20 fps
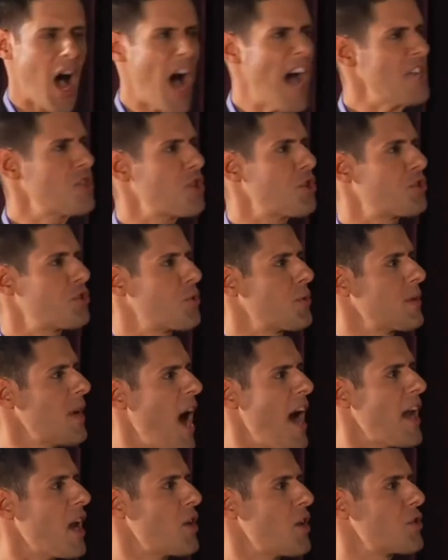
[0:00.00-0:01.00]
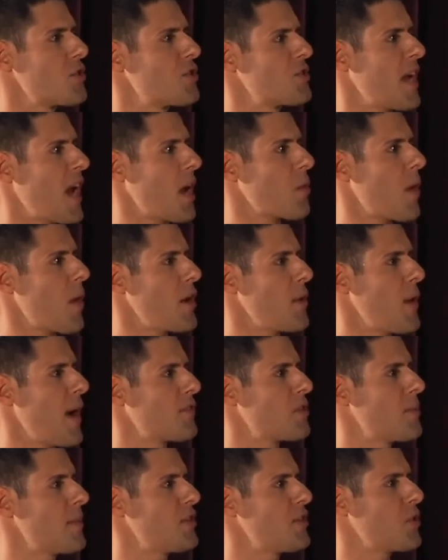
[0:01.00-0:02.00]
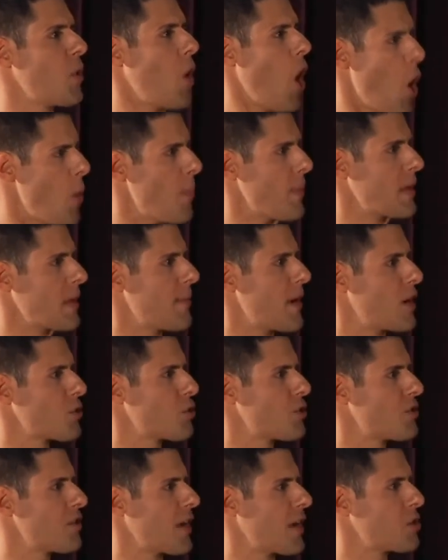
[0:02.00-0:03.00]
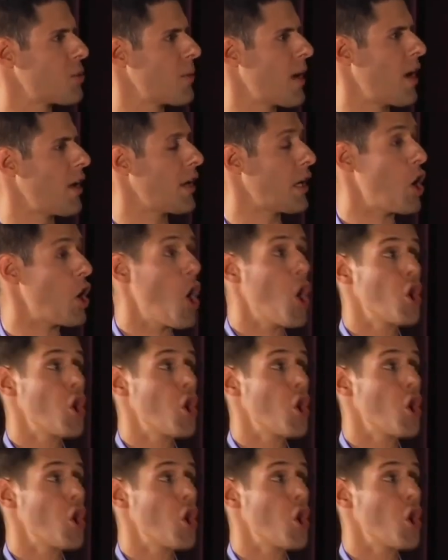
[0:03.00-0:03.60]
I just do not understand why you have to be so open about your sexuality.